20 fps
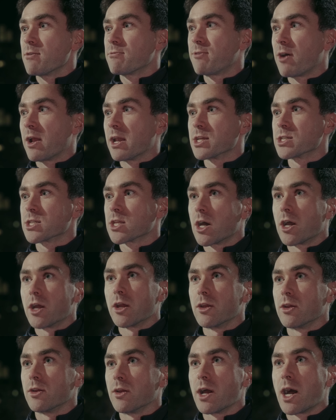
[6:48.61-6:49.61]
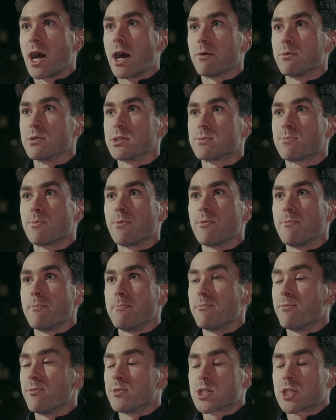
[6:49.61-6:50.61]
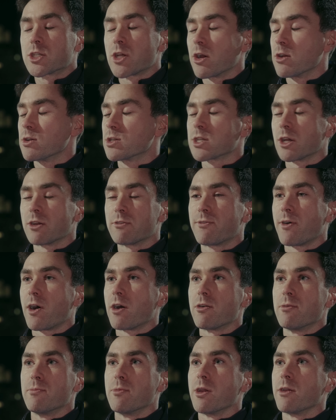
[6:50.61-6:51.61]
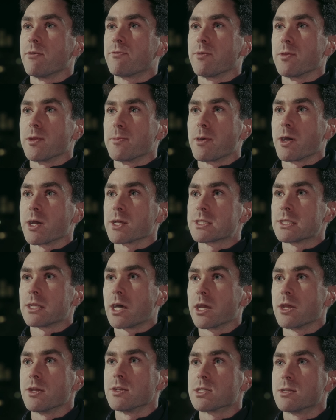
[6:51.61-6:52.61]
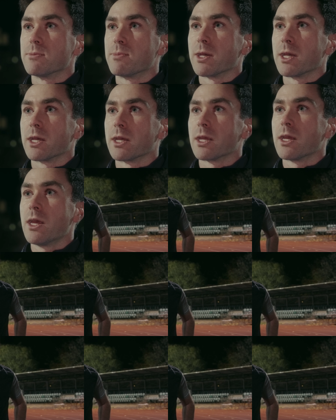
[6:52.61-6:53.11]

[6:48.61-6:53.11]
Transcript: felt as though I was so far removed from the person that I used to be.